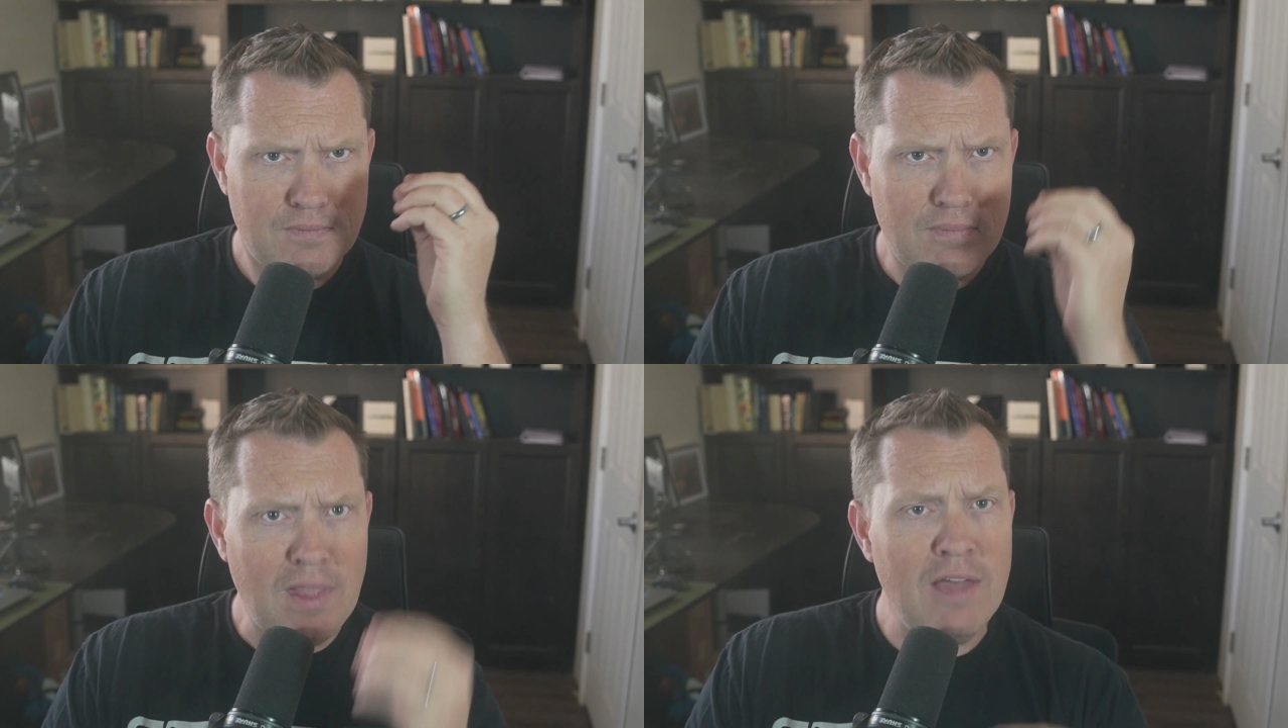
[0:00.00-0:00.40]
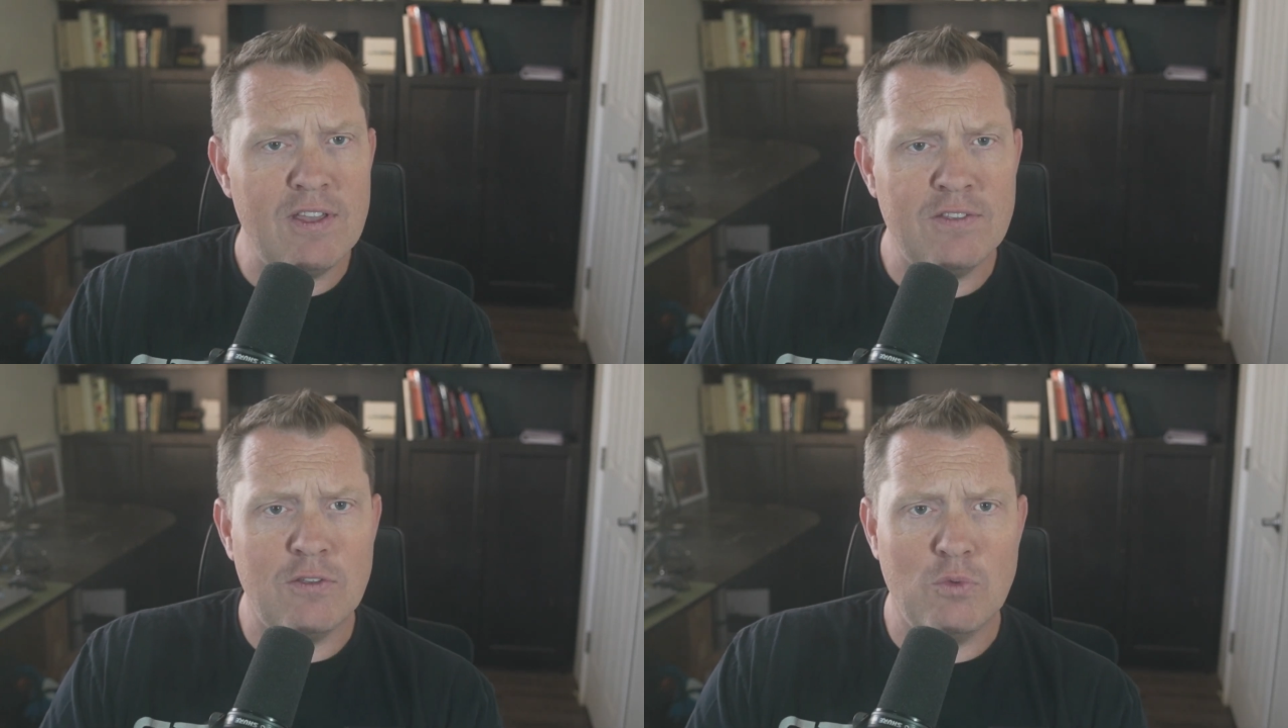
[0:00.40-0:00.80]
And
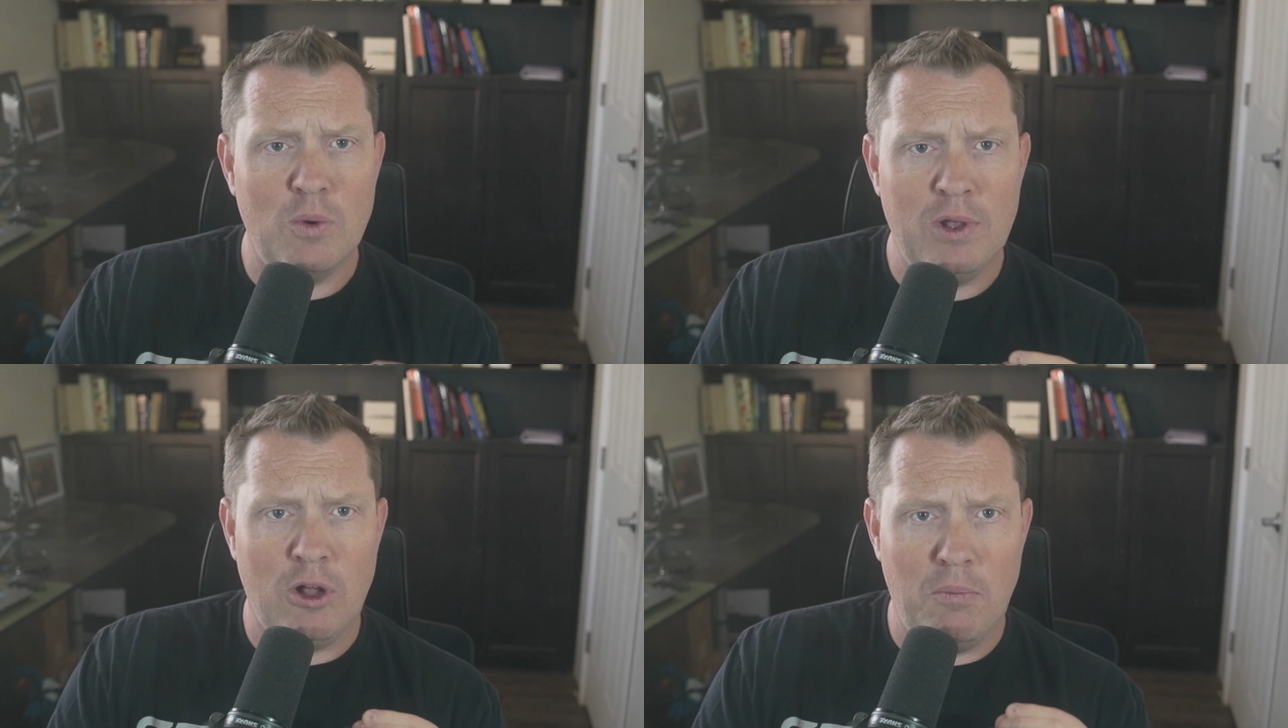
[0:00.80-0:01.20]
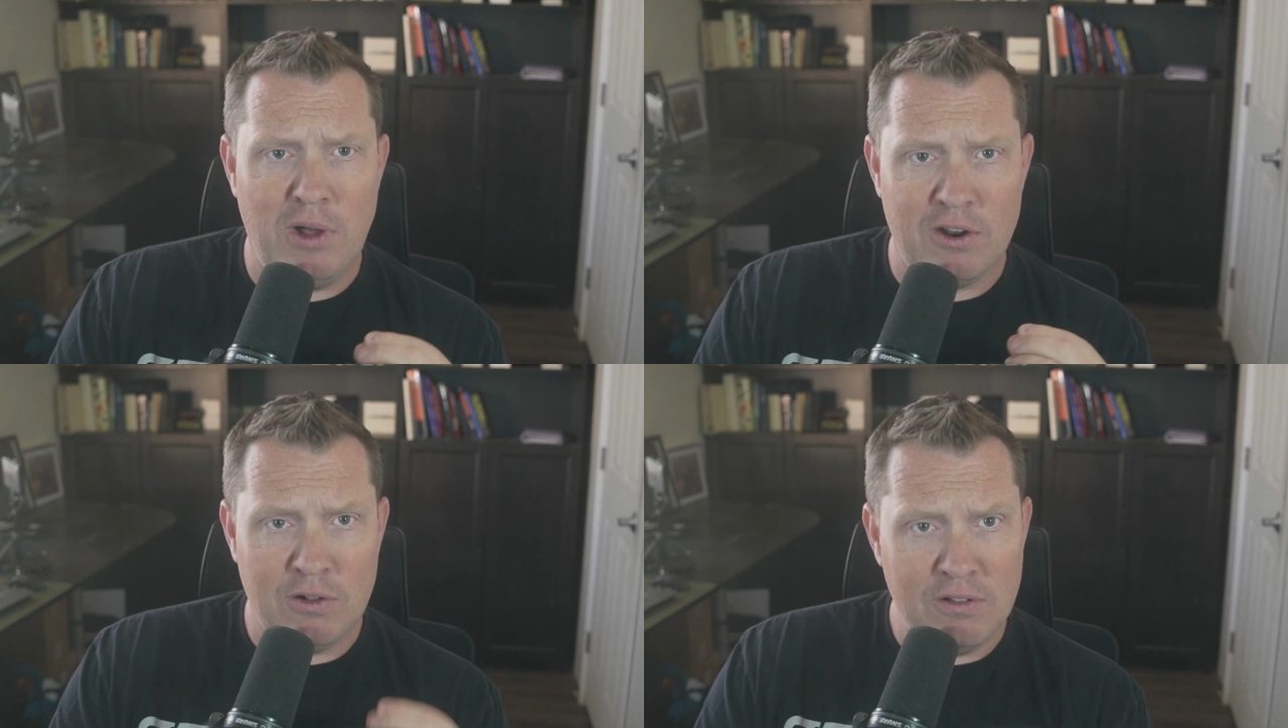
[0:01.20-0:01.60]
this is what we call
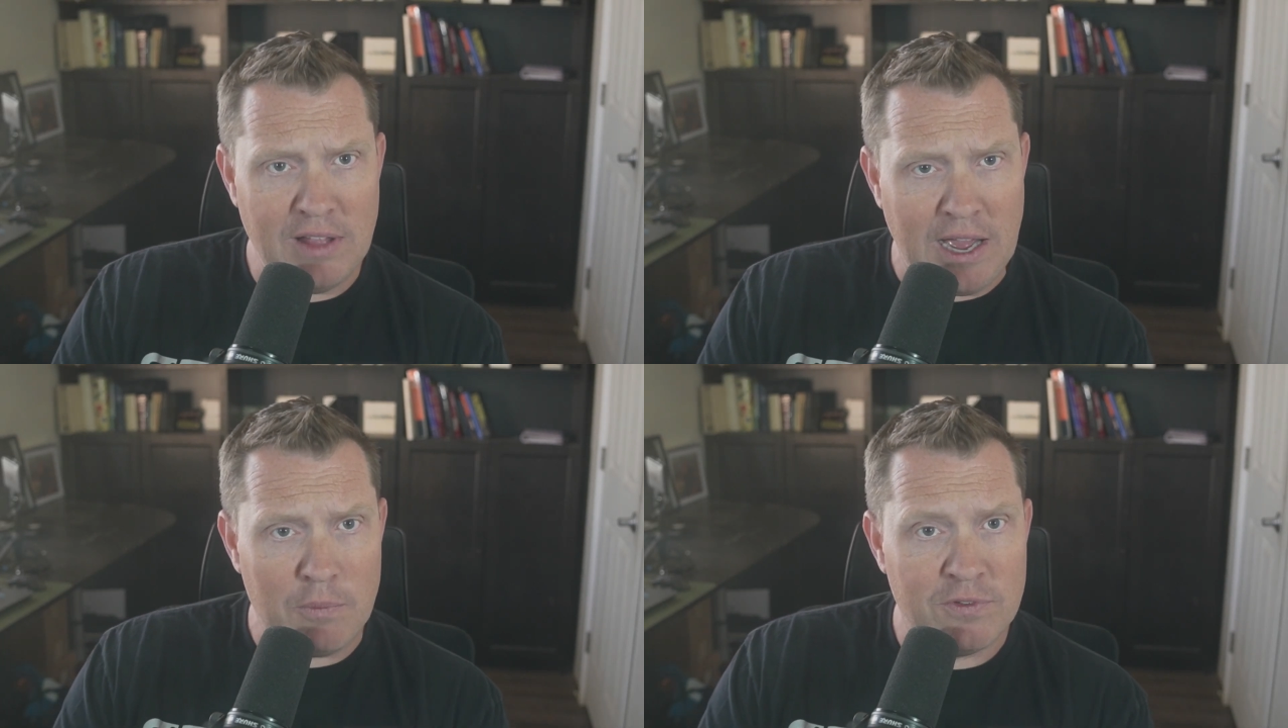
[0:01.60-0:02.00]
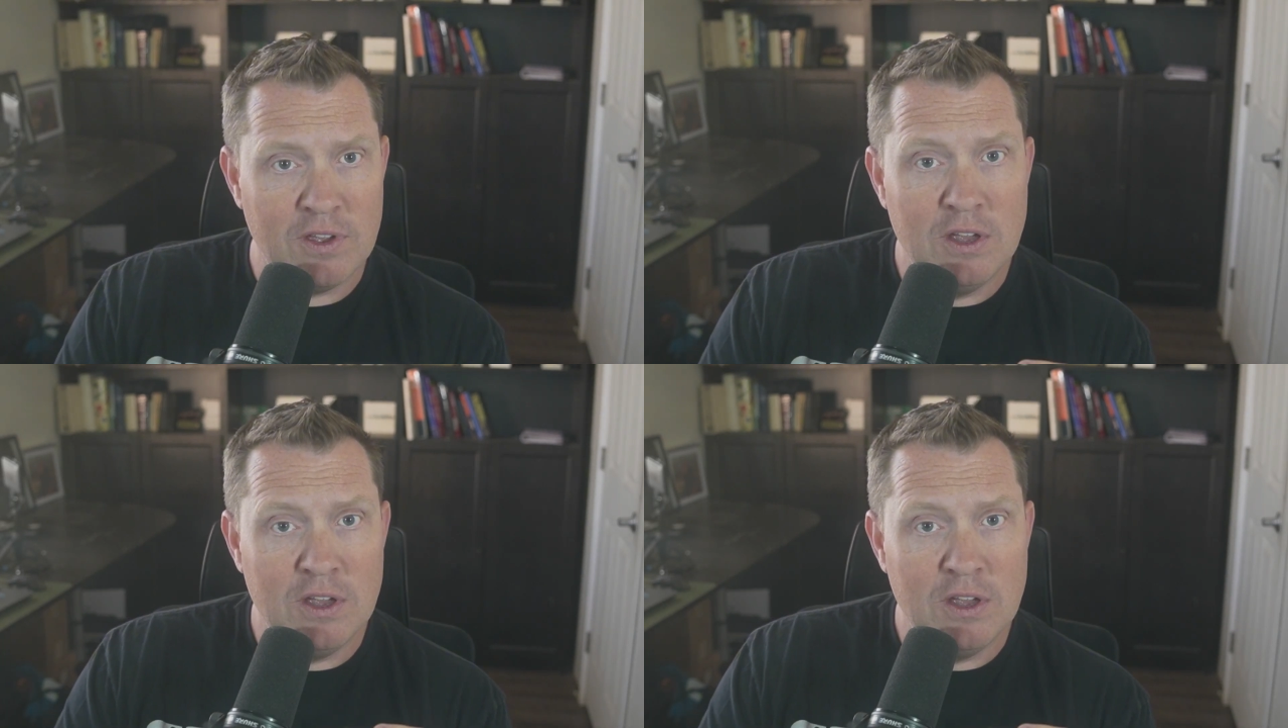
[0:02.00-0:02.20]
model collapse.